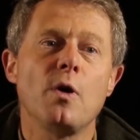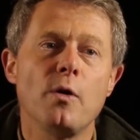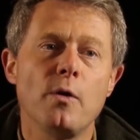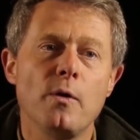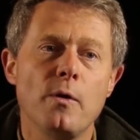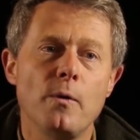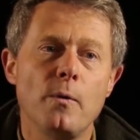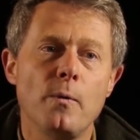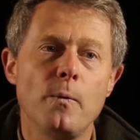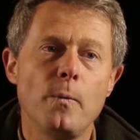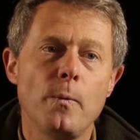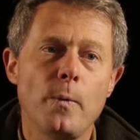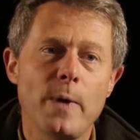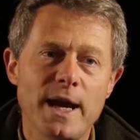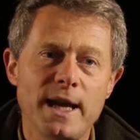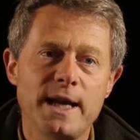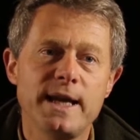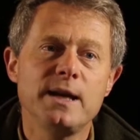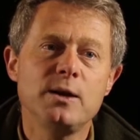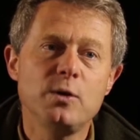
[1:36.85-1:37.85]
a
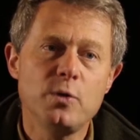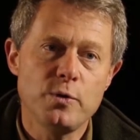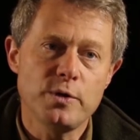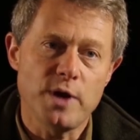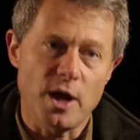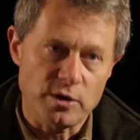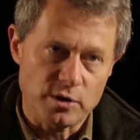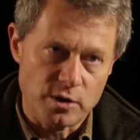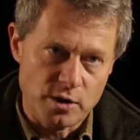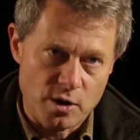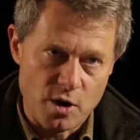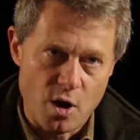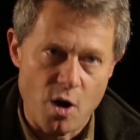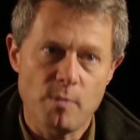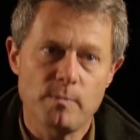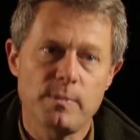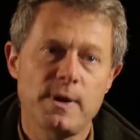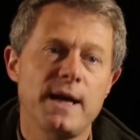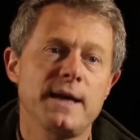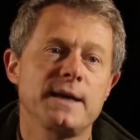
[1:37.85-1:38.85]
really good and
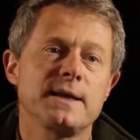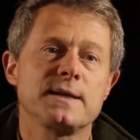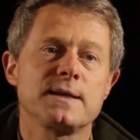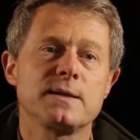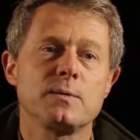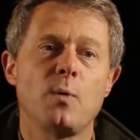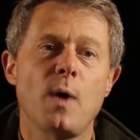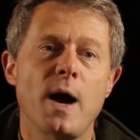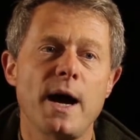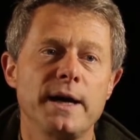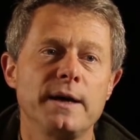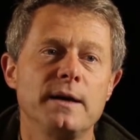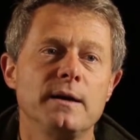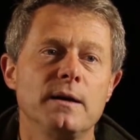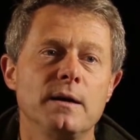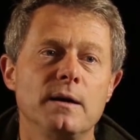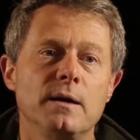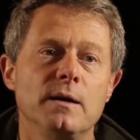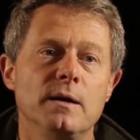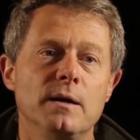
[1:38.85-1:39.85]
complex
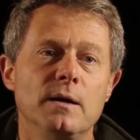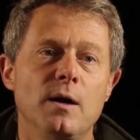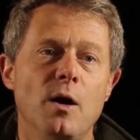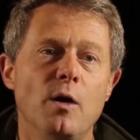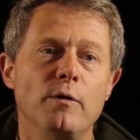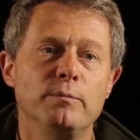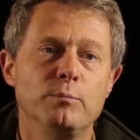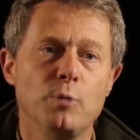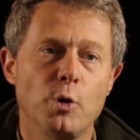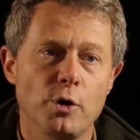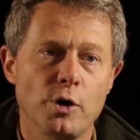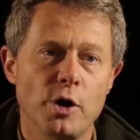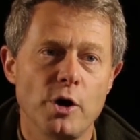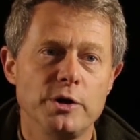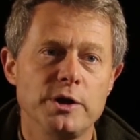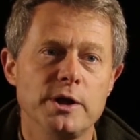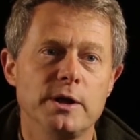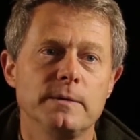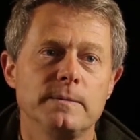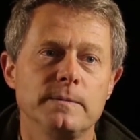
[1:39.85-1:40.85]
wine of
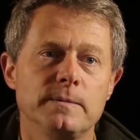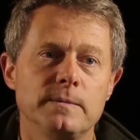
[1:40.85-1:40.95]
Bourgogne.